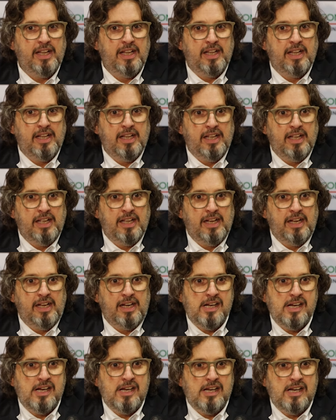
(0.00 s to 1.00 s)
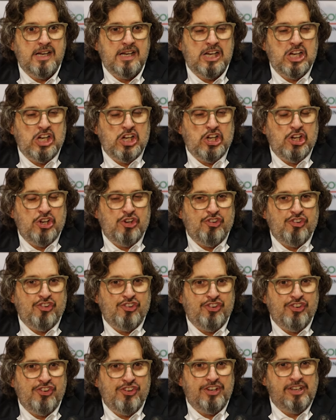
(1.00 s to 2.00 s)

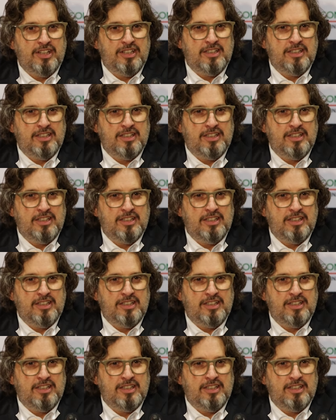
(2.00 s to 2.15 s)
(silence)